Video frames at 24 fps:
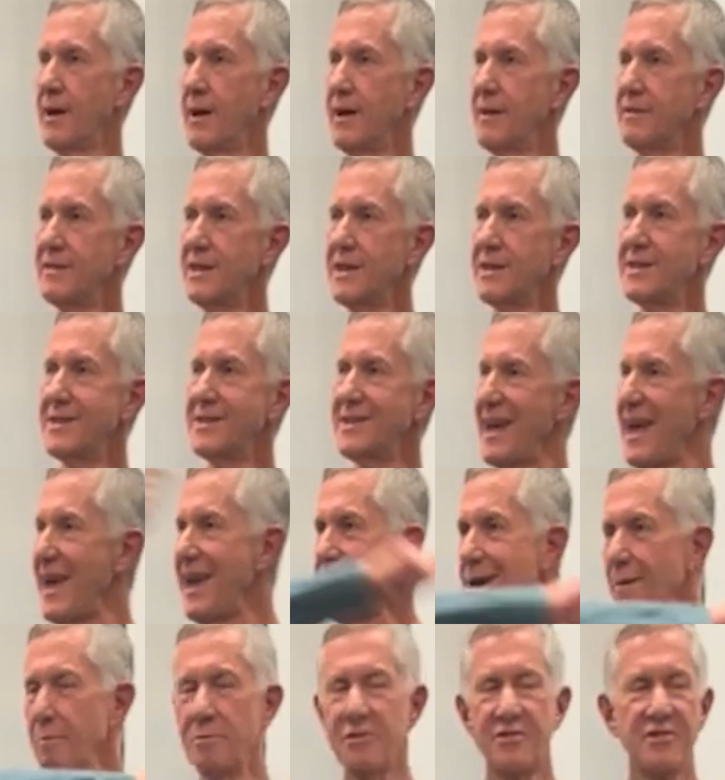and the
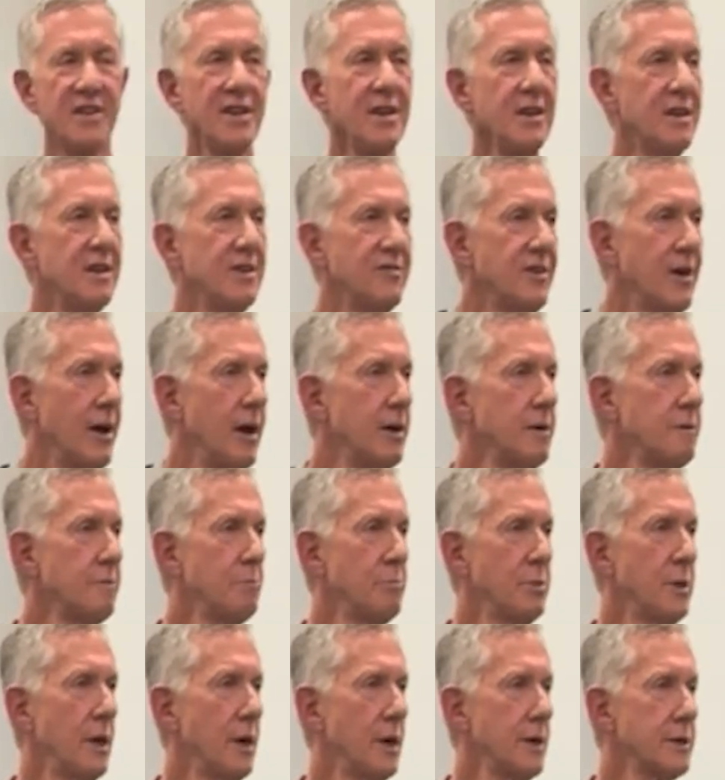damn thing is
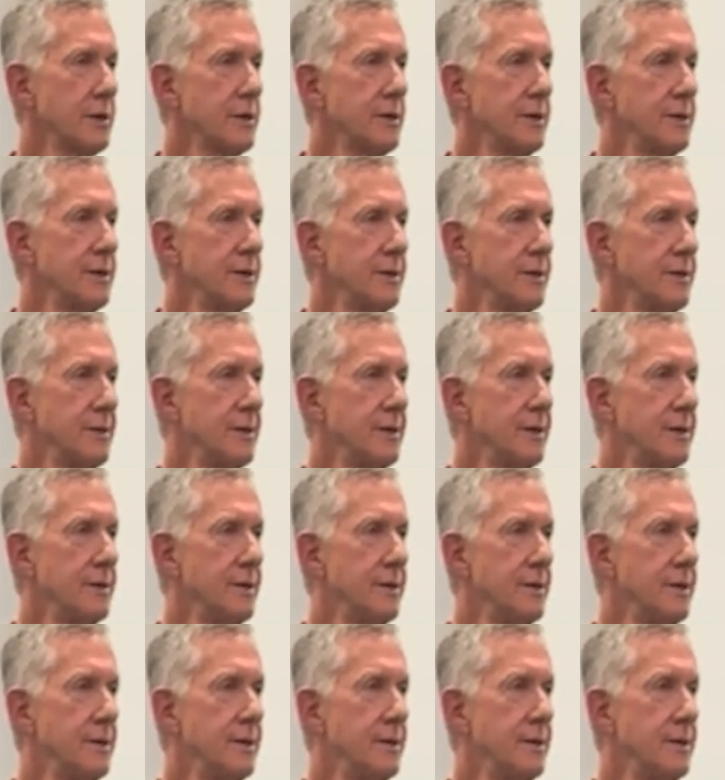unplugged.